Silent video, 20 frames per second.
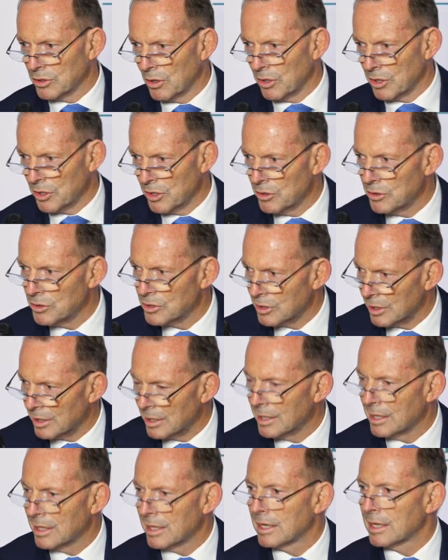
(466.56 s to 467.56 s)
John
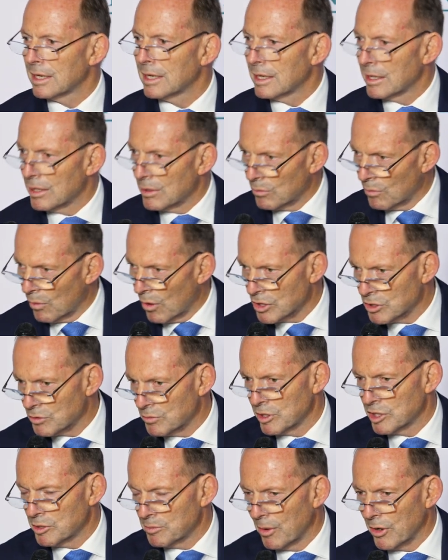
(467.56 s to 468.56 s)
Hewson, was
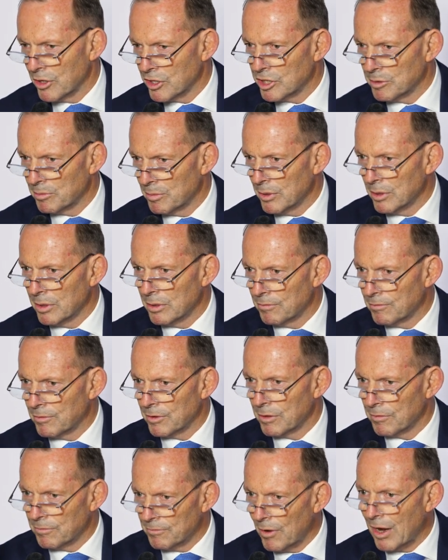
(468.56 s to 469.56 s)
responsible
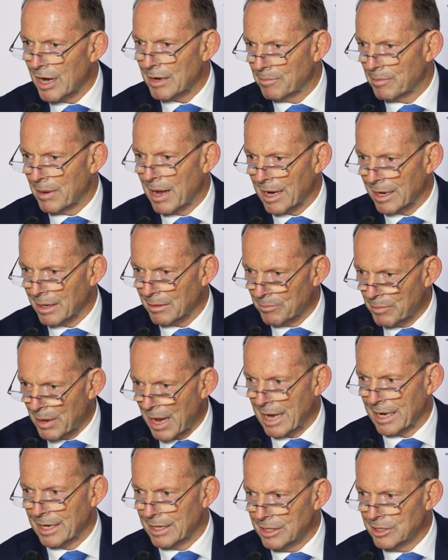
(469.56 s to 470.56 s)
for the fight-back
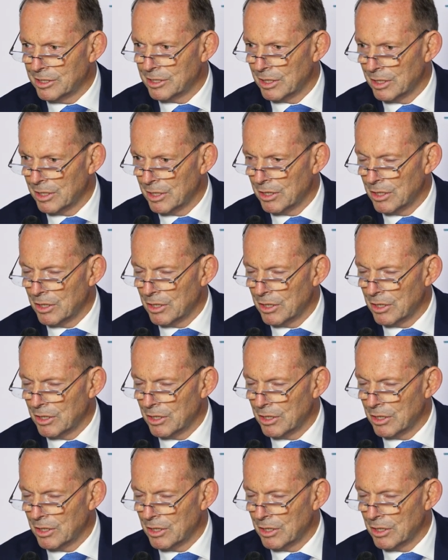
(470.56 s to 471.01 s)
package,